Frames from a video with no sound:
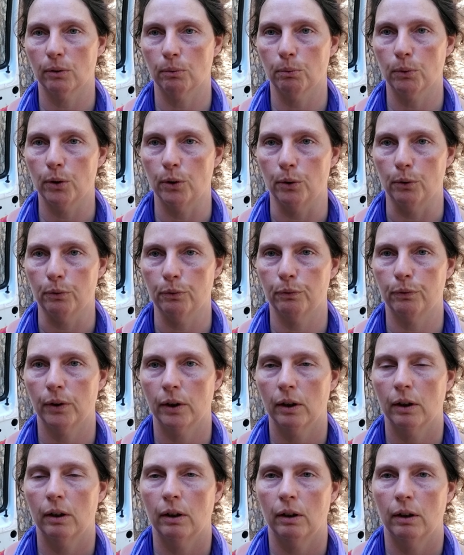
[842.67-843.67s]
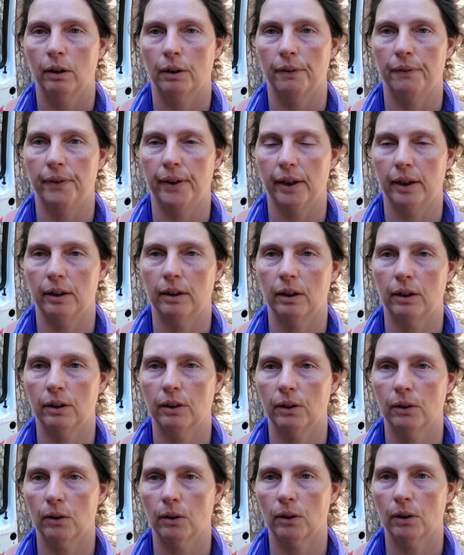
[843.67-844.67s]
roof, then
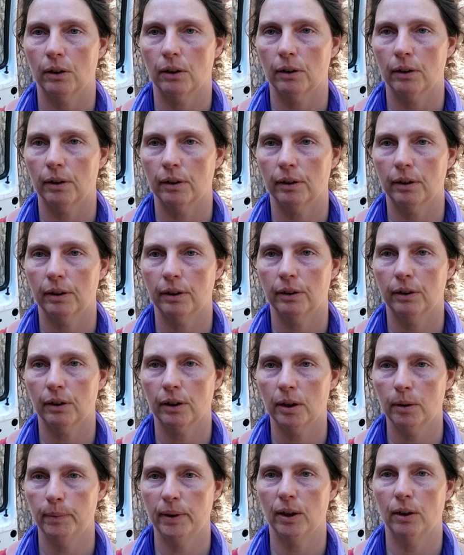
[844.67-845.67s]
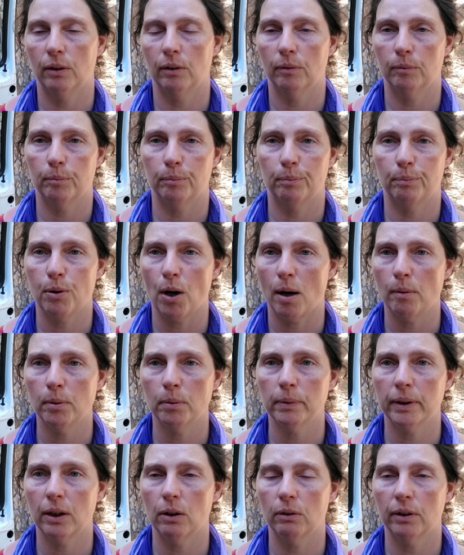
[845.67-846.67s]
you're going to be
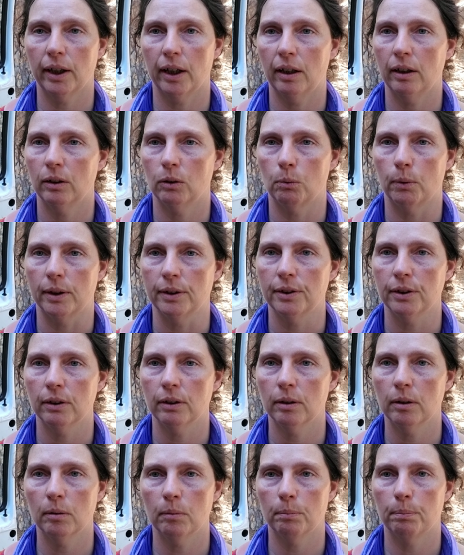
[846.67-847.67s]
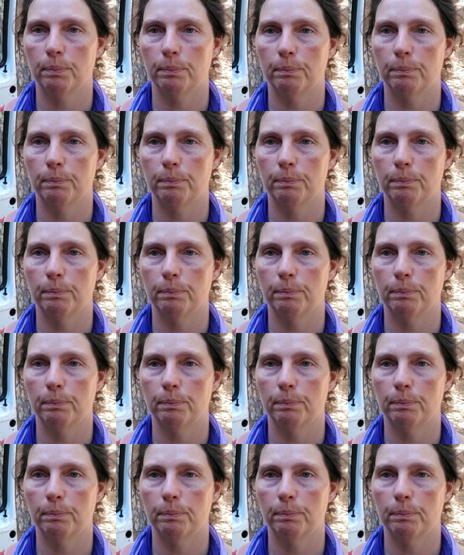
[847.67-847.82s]
probably okay in the winter,